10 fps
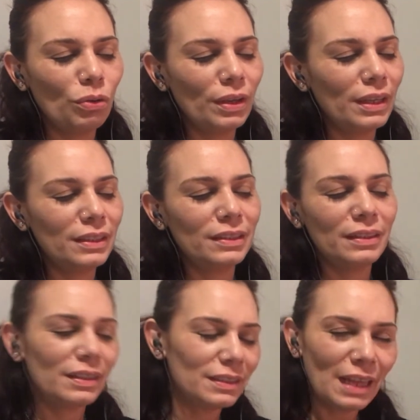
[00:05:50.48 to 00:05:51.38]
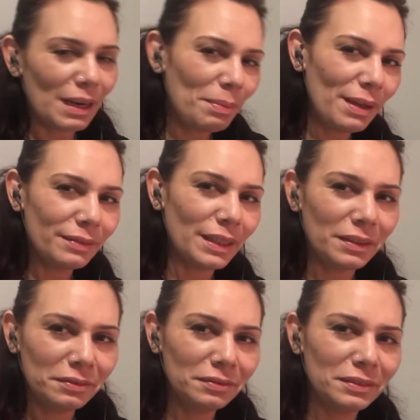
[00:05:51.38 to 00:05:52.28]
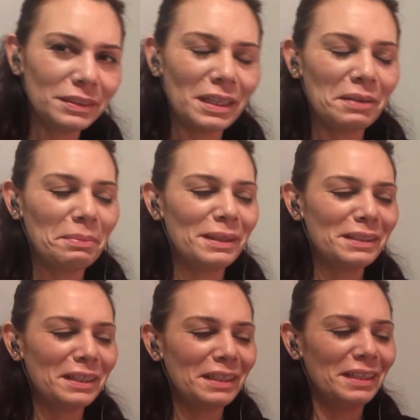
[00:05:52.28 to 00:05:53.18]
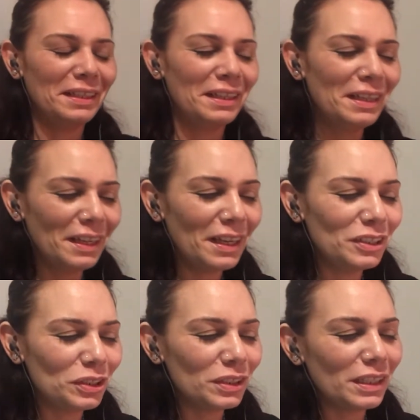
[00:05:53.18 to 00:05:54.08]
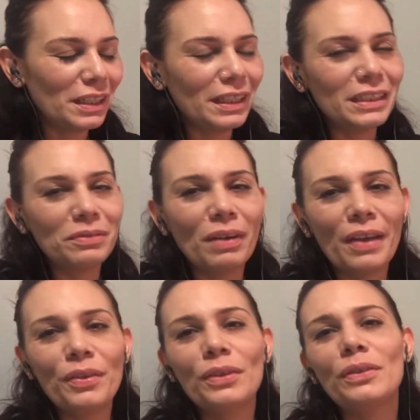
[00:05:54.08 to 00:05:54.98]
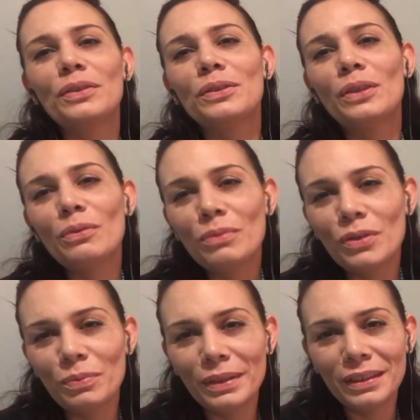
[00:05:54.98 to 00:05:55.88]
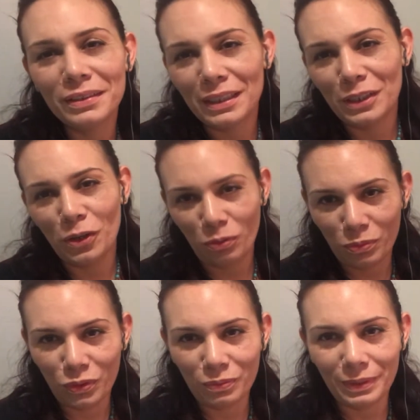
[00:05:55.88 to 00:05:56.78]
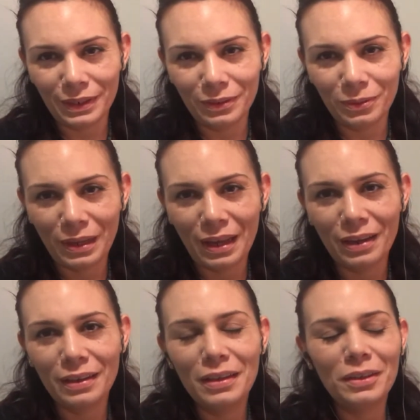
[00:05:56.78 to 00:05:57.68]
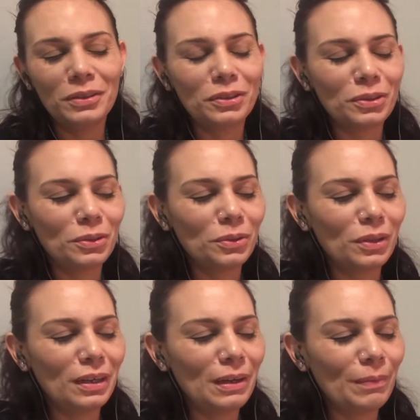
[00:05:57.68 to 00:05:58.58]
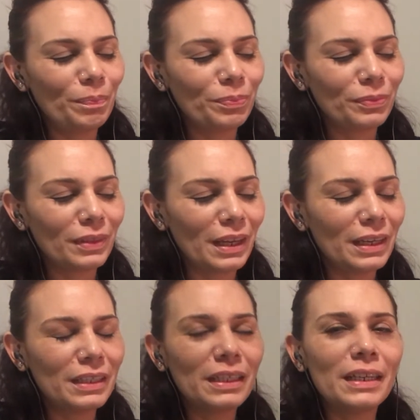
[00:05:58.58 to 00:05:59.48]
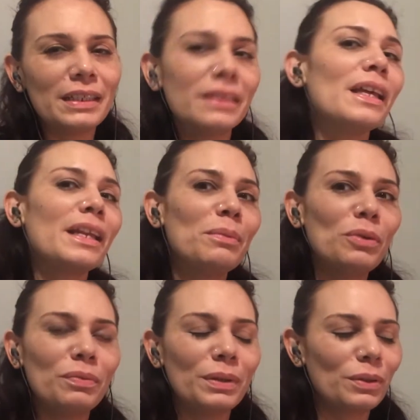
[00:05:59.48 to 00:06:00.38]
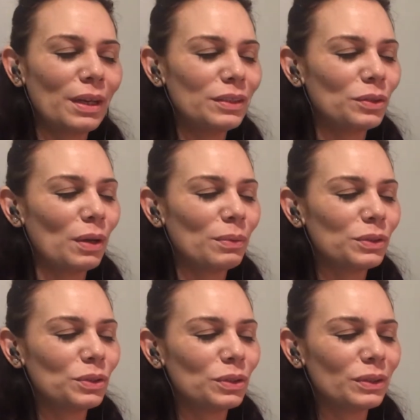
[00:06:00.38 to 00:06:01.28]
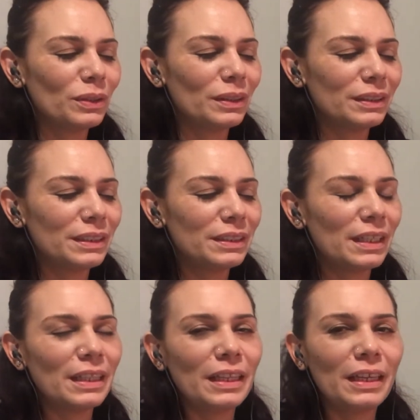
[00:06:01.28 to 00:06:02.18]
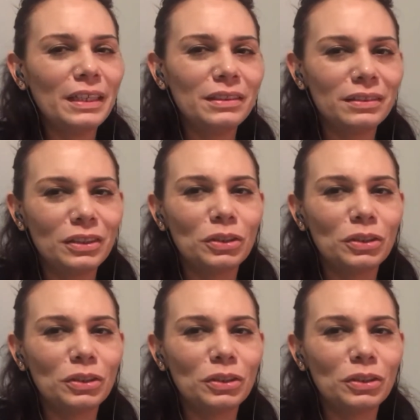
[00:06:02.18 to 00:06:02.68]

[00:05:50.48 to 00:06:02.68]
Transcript: it's not a bad thing. It's not a bad thing. It's rather slow movement than no movement. Okay, so and it's steady movement. Okay, so I want you to understand that he's